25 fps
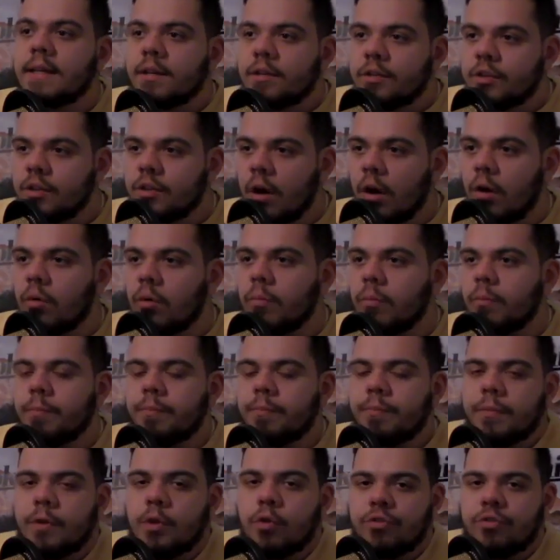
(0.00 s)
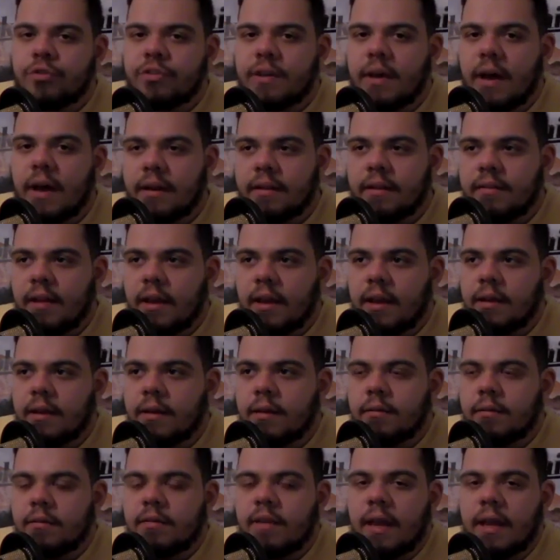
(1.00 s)
So you just kind of
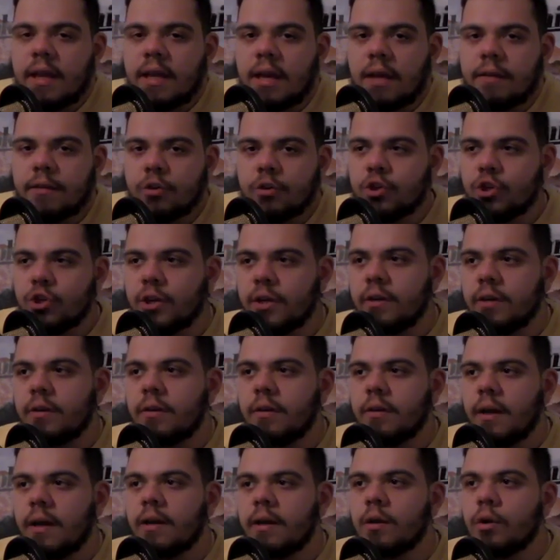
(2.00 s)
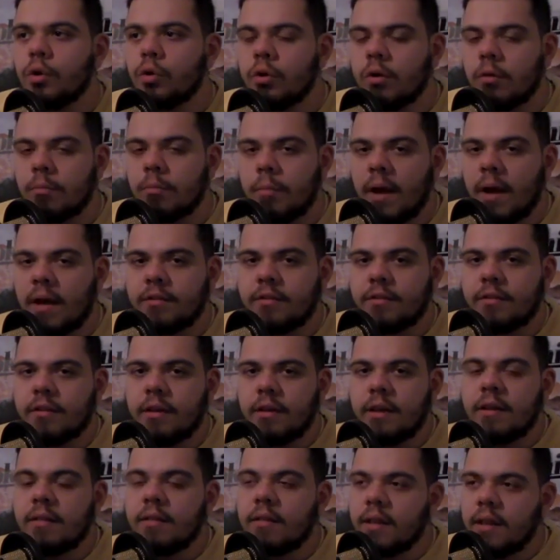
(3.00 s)
take it on the chin and do your best
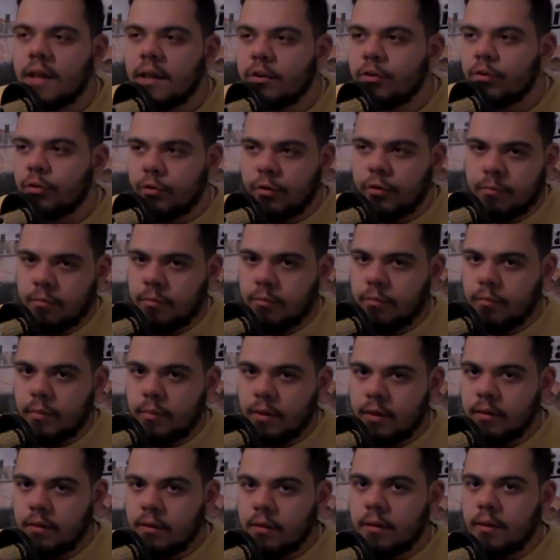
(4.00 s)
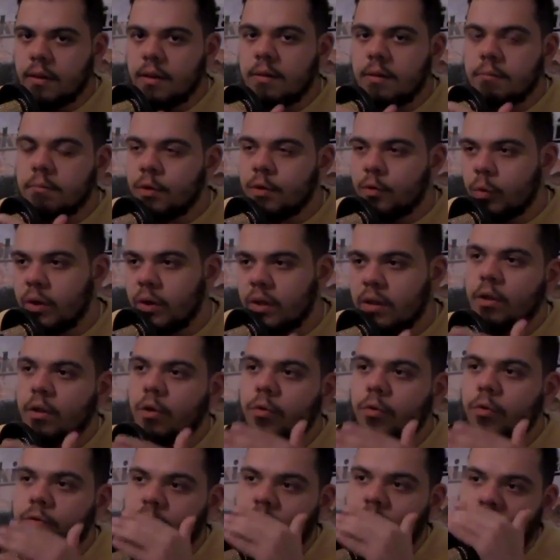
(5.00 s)
in the interim, in between
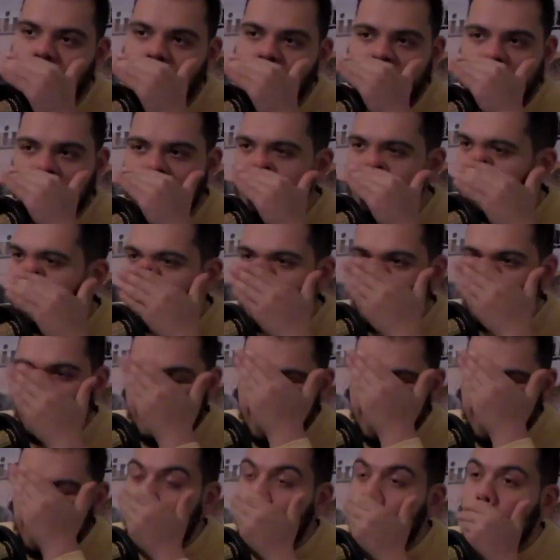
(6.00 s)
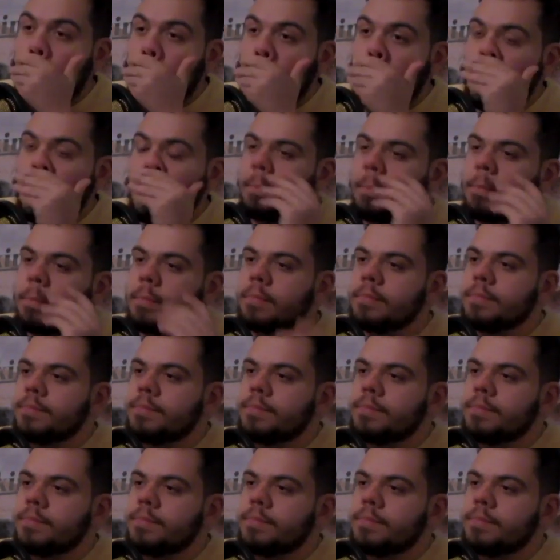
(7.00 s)
those days. But